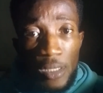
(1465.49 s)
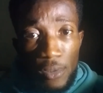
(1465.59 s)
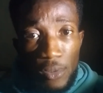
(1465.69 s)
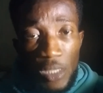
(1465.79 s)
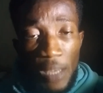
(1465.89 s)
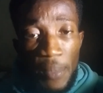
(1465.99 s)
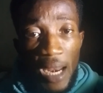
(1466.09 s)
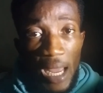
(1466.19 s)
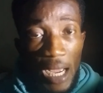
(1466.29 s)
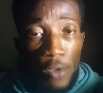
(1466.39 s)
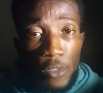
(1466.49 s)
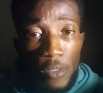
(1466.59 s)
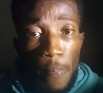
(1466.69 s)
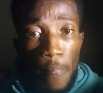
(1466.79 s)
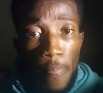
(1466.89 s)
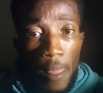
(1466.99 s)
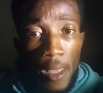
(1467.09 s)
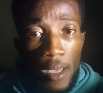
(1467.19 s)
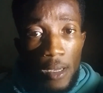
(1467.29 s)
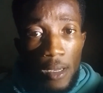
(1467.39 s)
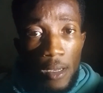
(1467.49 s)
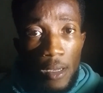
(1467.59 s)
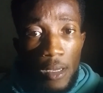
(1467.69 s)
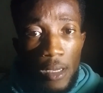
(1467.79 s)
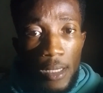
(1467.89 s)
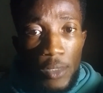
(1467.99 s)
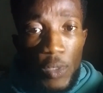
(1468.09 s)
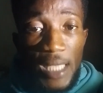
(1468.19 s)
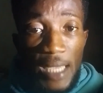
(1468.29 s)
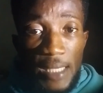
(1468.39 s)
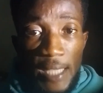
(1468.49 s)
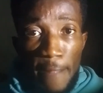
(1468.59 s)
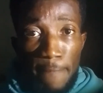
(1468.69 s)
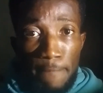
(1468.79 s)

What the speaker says: social media accounts. So it takes time.